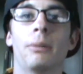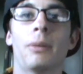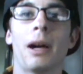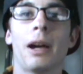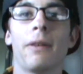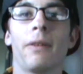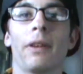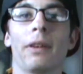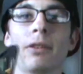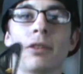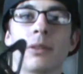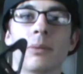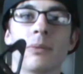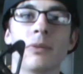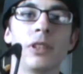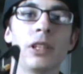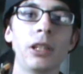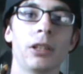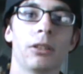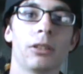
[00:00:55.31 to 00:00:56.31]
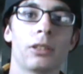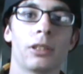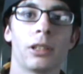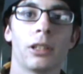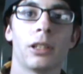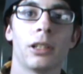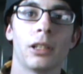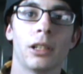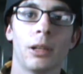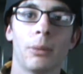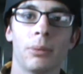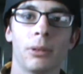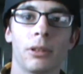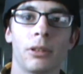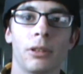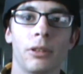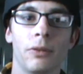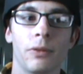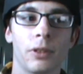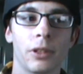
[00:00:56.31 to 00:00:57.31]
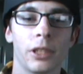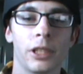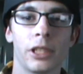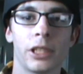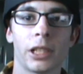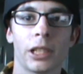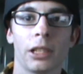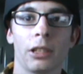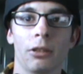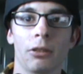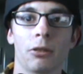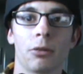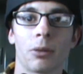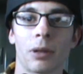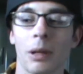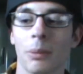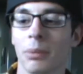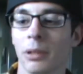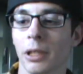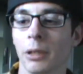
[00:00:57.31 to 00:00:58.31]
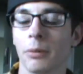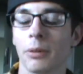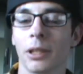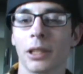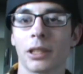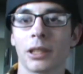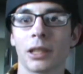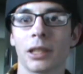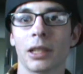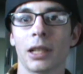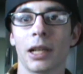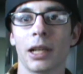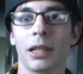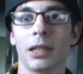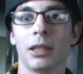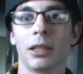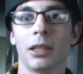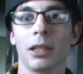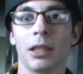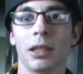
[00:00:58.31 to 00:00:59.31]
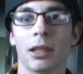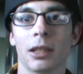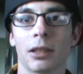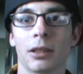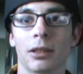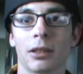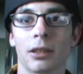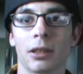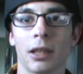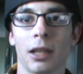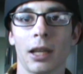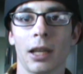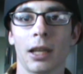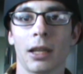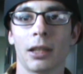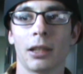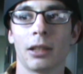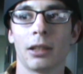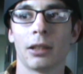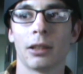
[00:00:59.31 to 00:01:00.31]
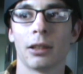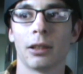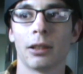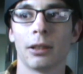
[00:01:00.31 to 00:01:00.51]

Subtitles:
I've had some videos, uploaded footage that I used when I played with this at ITS and